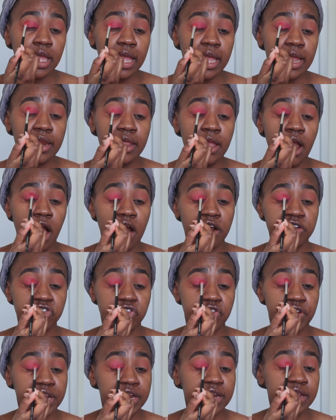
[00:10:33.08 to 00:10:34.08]
any harsh
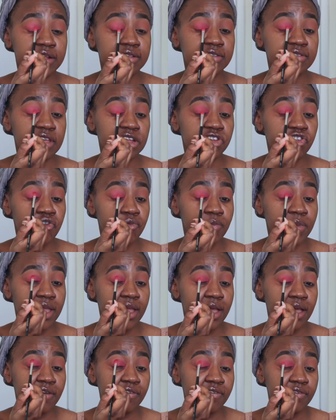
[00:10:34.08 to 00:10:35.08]
gradients that you may
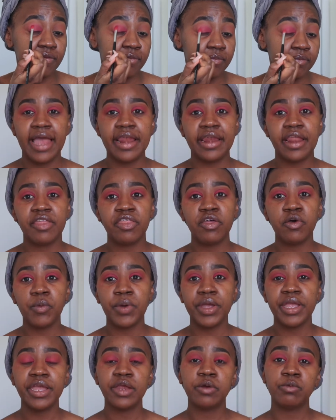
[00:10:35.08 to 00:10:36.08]
have. Another
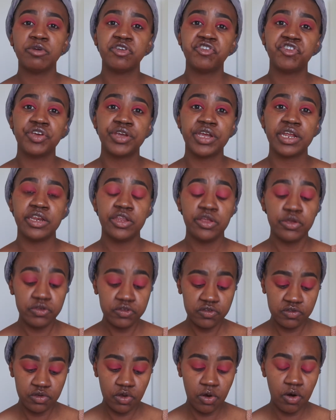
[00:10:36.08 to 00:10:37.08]
way in which you can
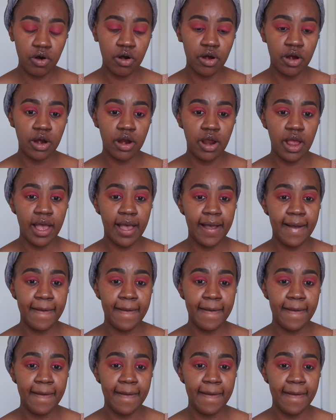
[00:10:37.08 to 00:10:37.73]
use your